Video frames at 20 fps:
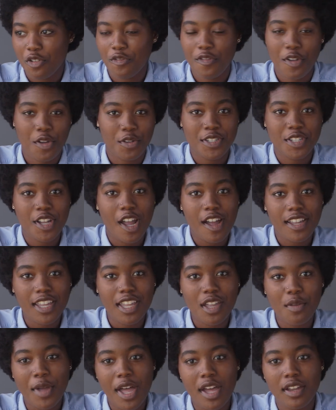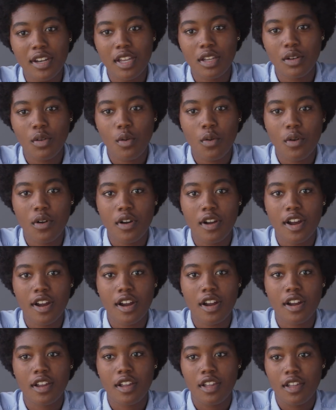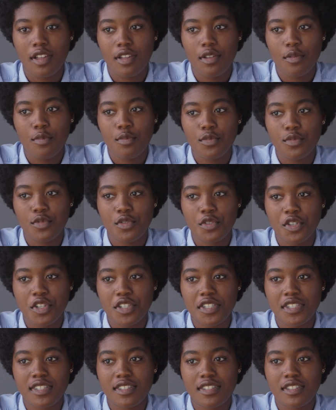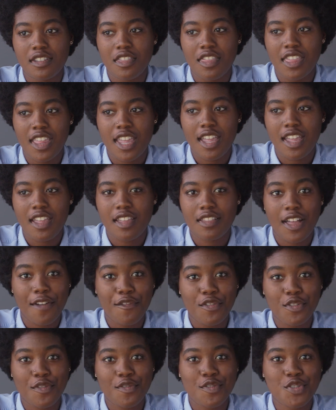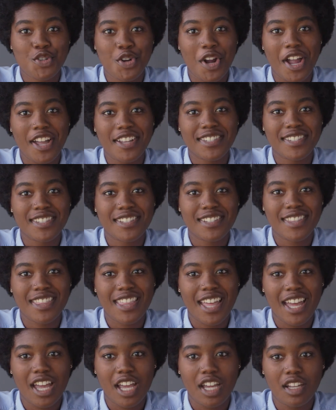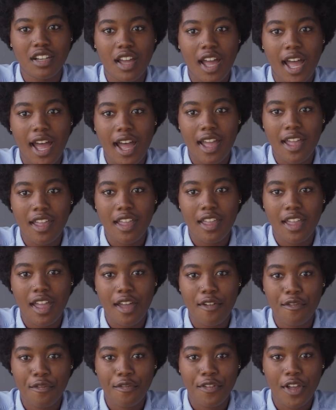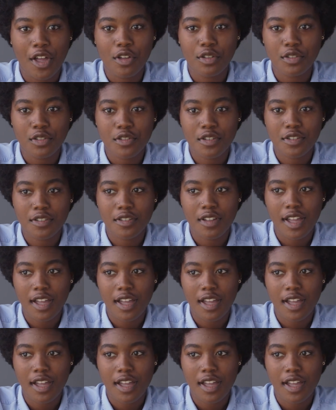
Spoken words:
folks talking about it, or just the level of trust that I have felt